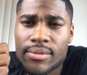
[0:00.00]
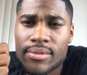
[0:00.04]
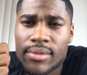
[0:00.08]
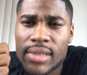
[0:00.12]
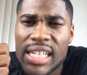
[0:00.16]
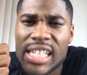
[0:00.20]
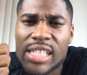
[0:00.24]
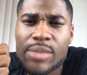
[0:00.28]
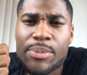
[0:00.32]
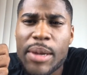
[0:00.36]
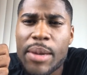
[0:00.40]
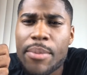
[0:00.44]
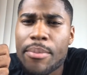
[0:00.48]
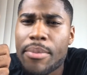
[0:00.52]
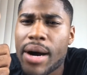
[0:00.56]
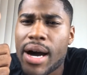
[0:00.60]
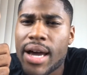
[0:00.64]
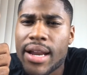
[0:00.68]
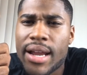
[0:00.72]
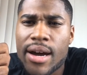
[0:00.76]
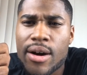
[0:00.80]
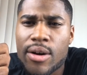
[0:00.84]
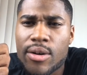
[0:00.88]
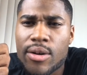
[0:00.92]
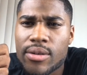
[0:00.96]
He's been bought
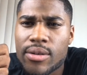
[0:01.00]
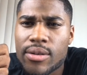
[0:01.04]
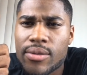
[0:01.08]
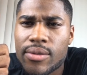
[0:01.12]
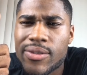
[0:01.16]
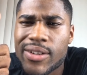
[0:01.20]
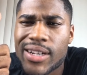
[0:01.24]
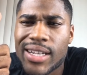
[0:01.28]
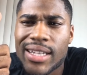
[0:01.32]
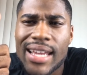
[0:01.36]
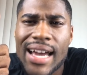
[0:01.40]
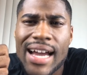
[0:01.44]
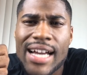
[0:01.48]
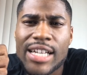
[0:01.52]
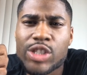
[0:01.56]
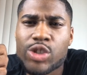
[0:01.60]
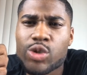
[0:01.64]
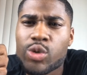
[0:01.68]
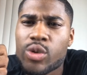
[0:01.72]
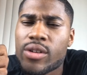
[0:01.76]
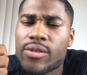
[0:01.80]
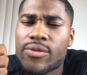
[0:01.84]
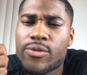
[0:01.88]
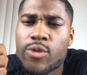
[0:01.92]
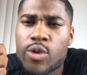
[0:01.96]
out for the last
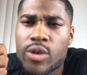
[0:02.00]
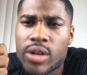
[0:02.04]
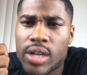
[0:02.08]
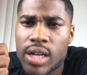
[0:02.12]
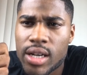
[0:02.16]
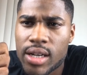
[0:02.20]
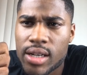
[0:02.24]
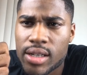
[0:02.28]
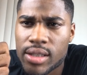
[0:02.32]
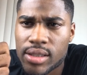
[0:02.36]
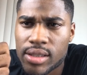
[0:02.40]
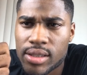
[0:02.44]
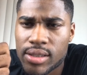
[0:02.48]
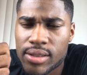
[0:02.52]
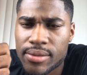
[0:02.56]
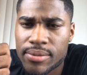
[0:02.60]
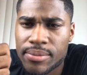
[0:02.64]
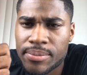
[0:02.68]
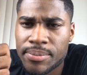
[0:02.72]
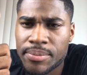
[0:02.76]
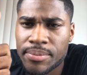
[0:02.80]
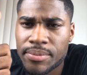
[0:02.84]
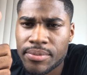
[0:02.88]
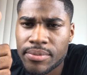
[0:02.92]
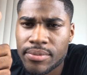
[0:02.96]
3 or 4 days.
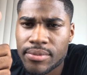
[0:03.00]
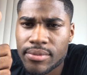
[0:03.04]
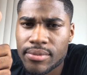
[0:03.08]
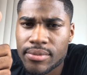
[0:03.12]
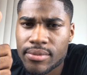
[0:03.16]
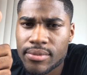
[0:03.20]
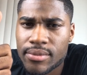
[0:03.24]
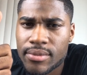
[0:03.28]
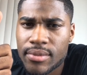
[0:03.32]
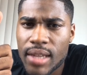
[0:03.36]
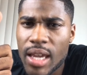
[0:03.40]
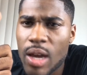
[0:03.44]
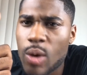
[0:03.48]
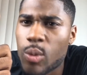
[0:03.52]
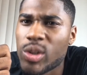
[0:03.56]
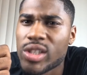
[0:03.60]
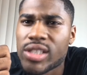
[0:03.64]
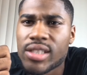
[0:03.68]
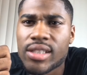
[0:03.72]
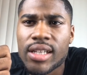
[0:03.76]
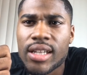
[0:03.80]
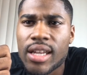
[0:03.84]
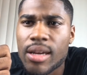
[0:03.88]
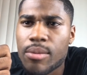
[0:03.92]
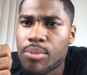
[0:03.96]
And we
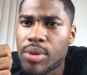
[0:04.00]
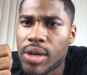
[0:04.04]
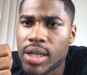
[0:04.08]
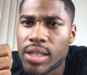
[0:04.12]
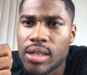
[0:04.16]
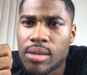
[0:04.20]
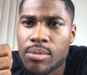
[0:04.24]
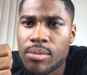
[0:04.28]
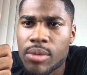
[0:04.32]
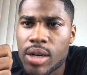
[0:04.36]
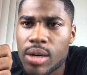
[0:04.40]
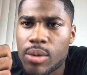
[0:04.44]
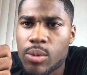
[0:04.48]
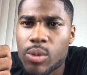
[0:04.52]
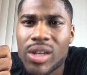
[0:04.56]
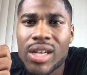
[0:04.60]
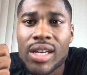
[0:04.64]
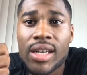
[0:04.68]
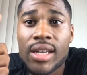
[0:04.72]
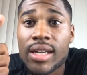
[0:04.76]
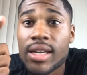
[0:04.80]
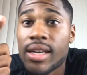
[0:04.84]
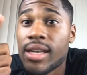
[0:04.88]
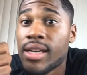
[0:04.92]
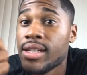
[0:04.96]
still ain't picked him up. We could
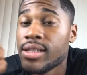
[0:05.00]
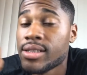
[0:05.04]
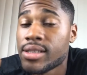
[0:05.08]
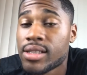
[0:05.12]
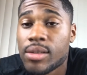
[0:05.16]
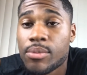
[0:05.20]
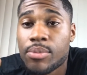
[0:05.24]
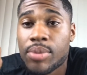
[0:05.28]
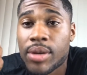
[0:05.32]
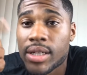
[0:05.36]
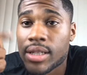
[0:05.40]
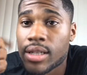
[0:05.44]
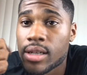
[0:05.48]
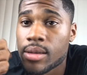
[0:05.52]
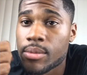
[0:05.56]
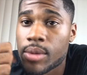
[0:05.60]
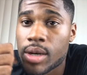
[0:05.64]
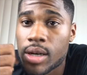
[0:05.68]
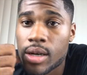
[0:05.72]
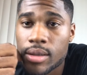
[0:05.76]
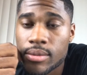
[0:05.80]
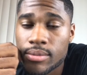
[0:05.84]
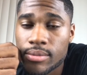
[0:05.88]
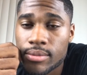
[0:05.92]
have easily picked him up.